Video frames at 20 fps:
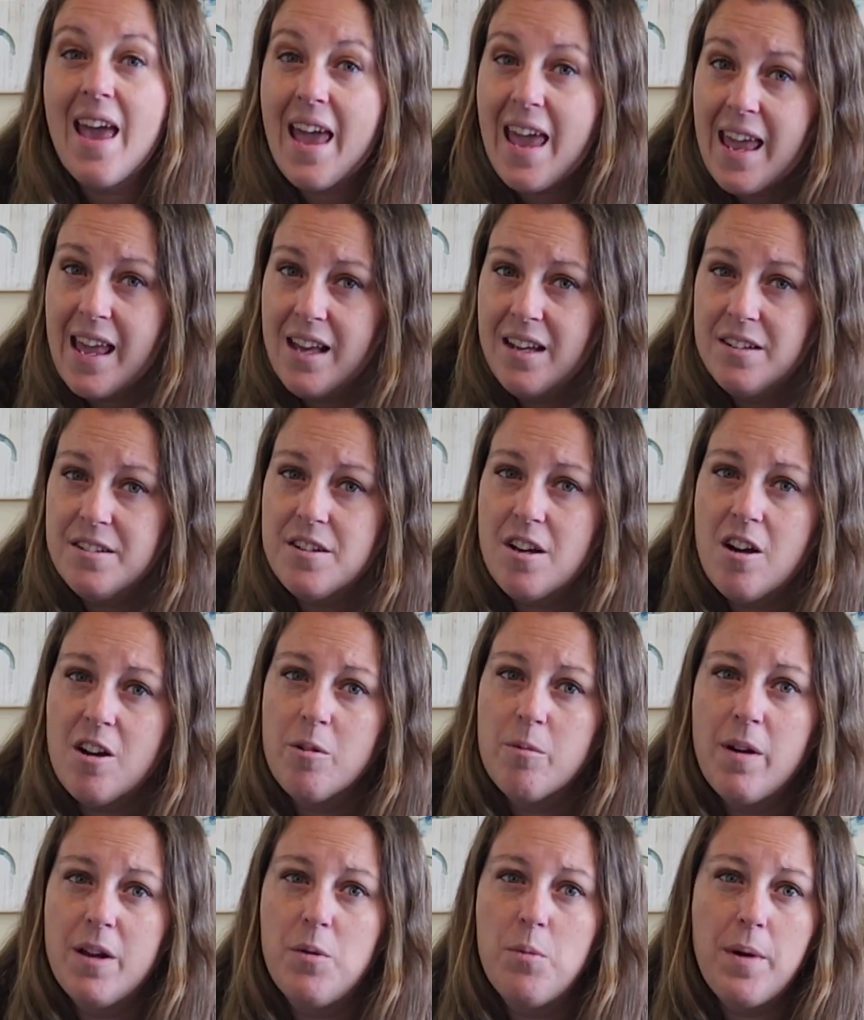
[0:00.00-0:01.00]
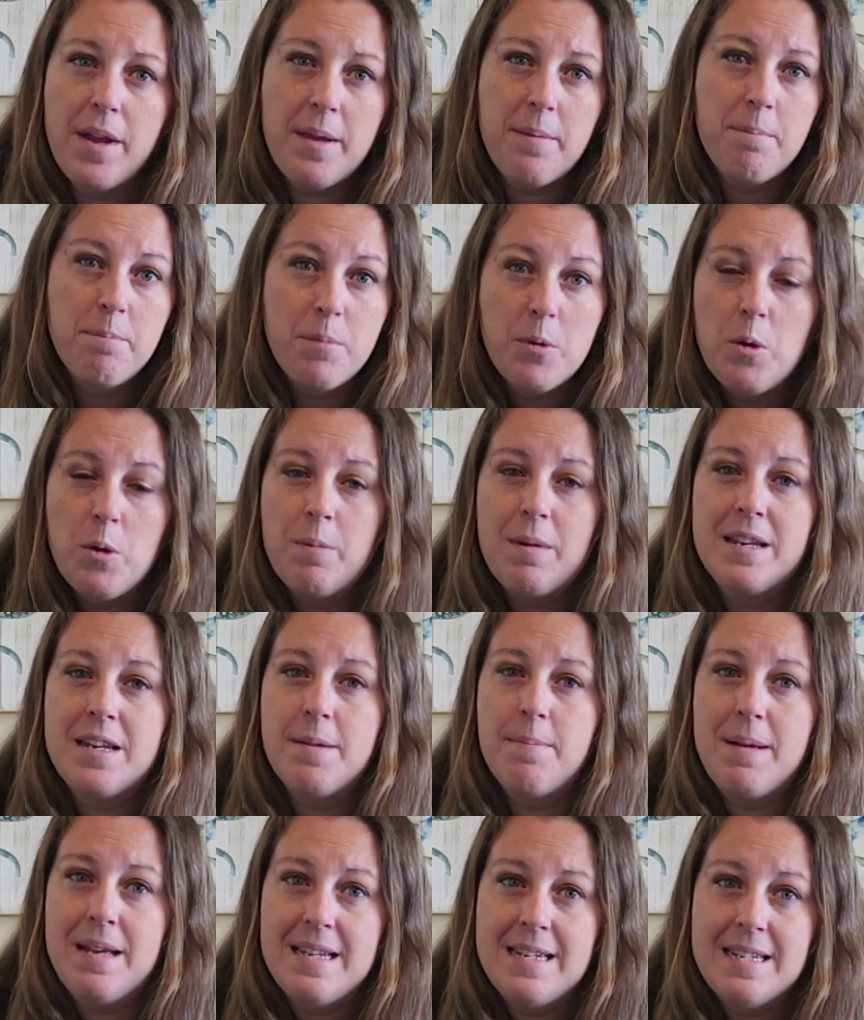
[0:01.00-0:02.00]
And our Red, White, and Boom
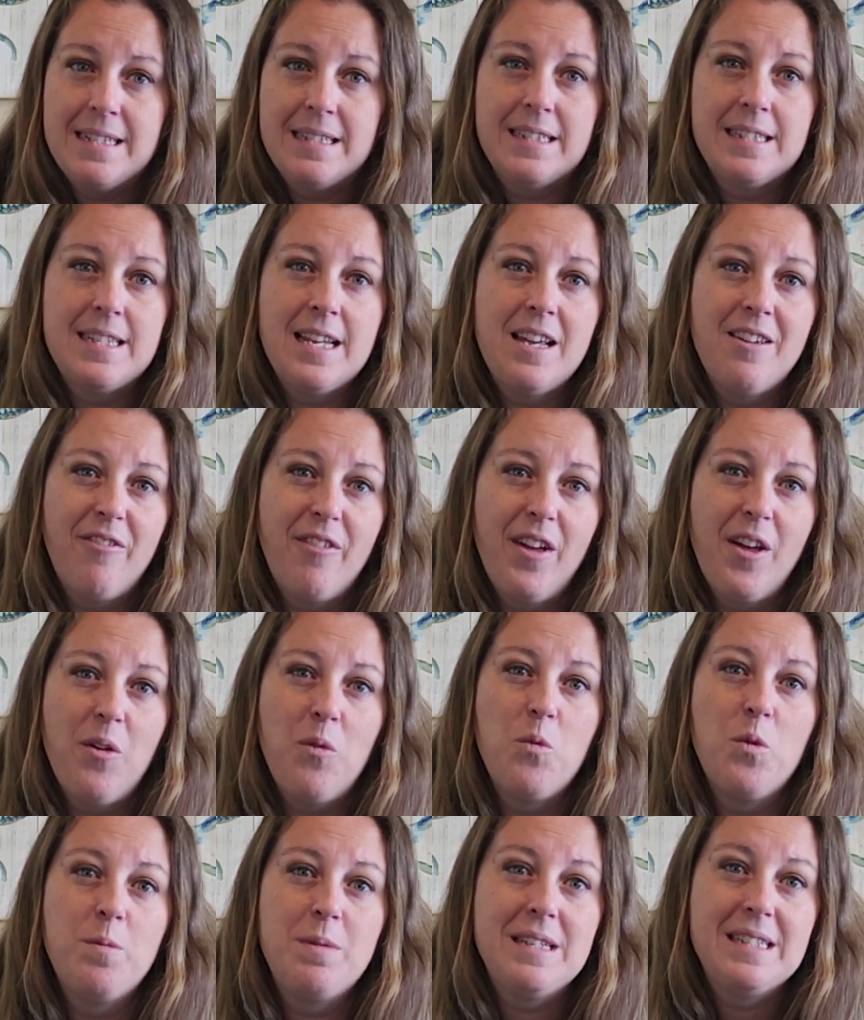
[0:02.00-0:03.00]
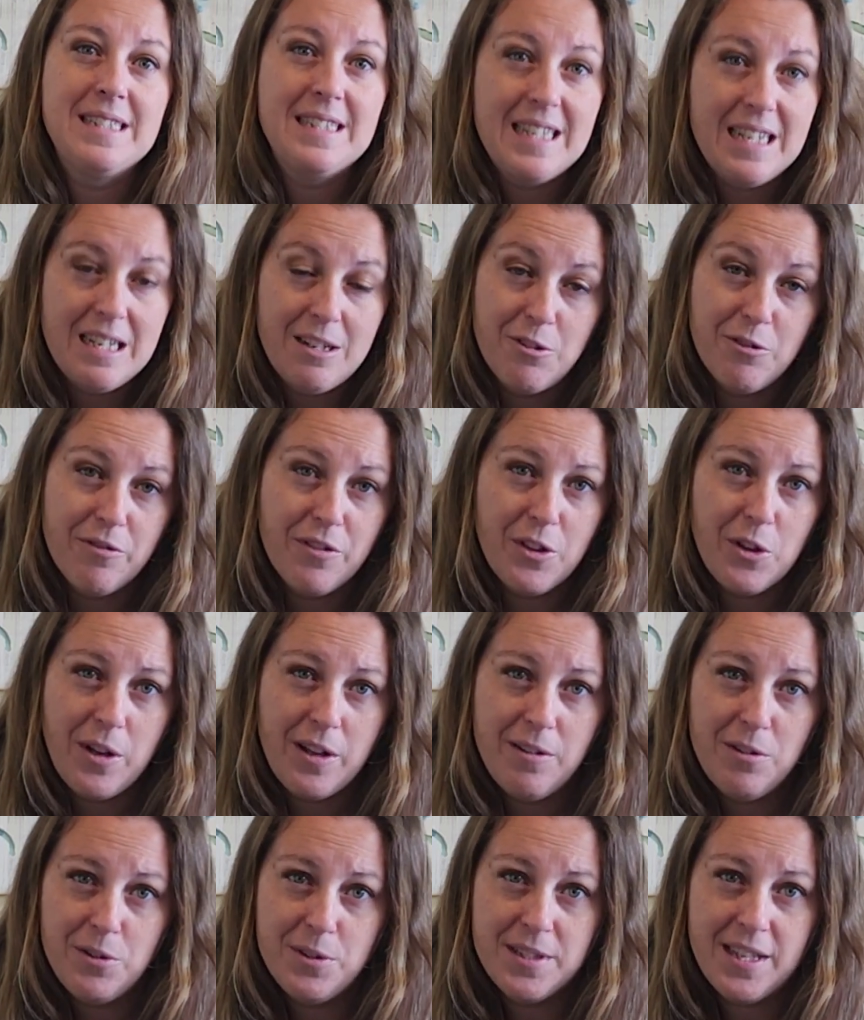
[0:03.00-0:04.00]
Independence Day event will be seen over the
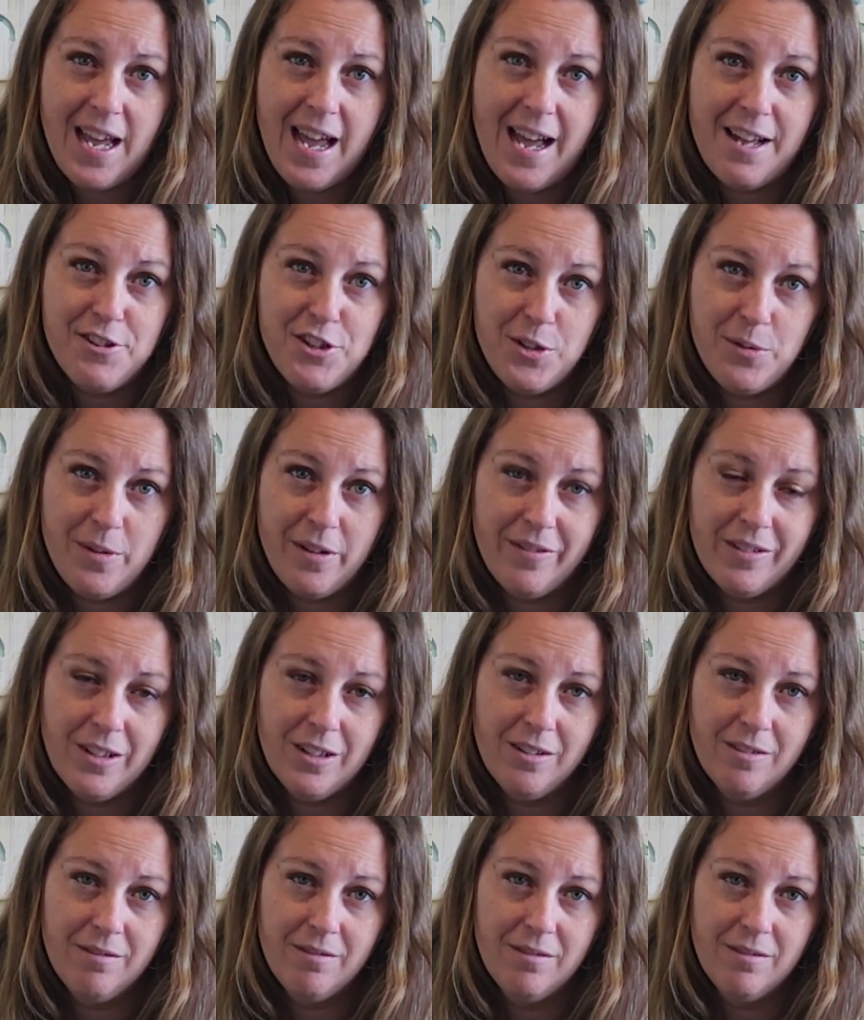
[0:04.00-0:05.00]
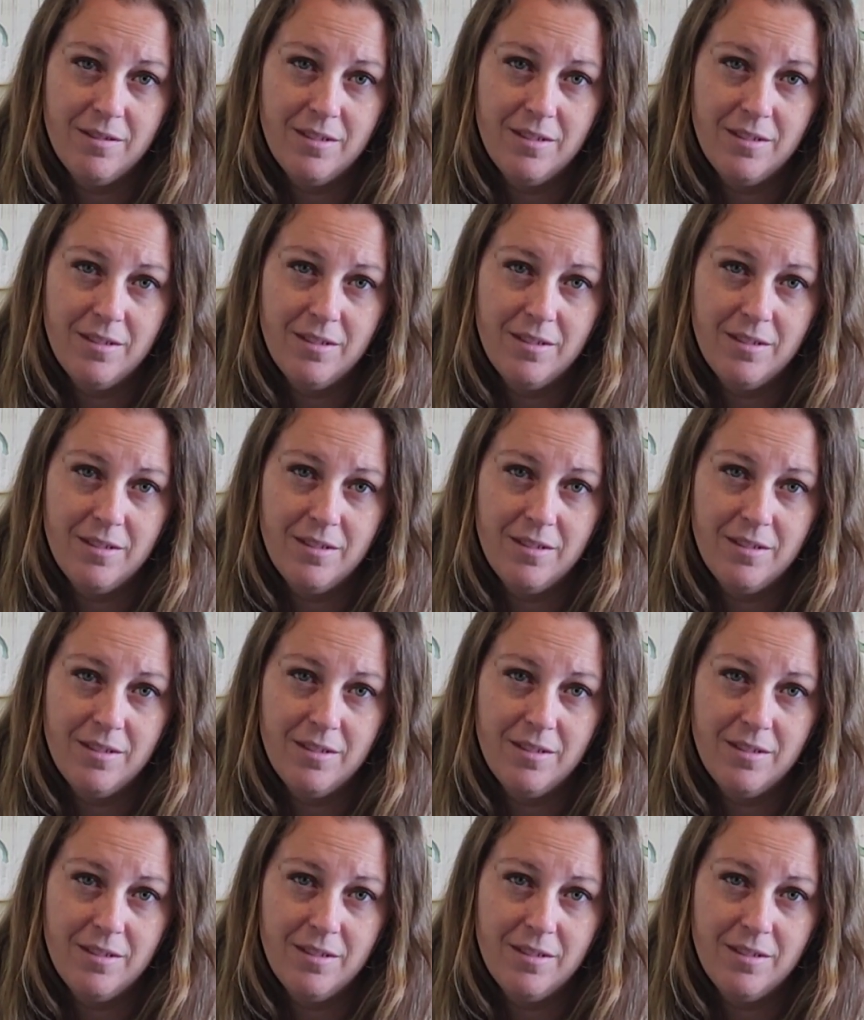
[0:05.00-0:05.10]
Caloosahatchee River.